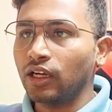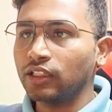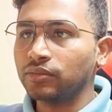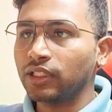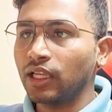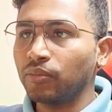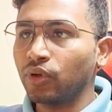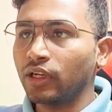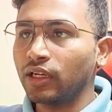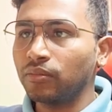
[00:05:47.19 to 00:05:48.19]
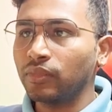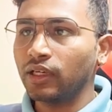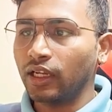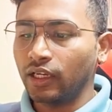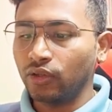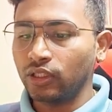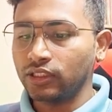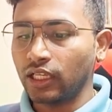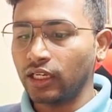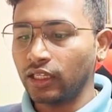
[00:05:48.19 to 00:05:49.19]
Display the employee number and total
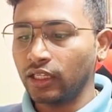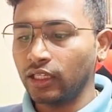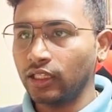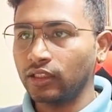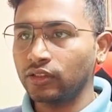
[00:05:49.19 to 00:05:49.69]
salary.